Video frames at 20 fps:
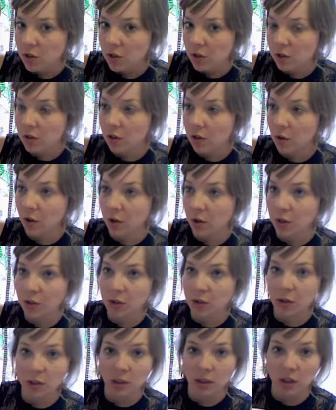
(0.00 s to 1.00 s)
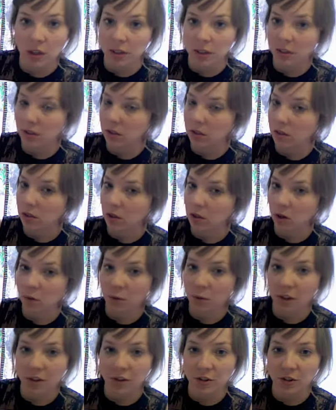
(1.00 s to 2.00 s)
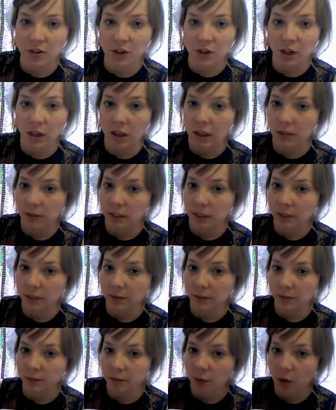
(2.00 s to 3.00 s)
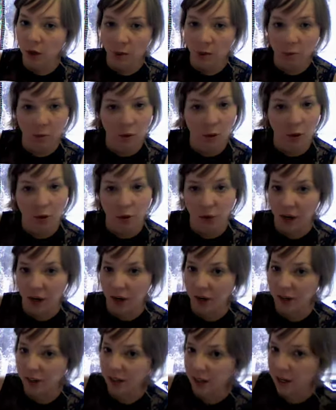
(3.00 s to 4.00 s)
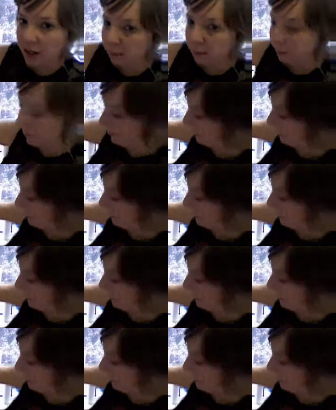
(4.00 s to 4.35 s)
The gorgonzola is so pungent, I love it. We're gonna pour it right on top.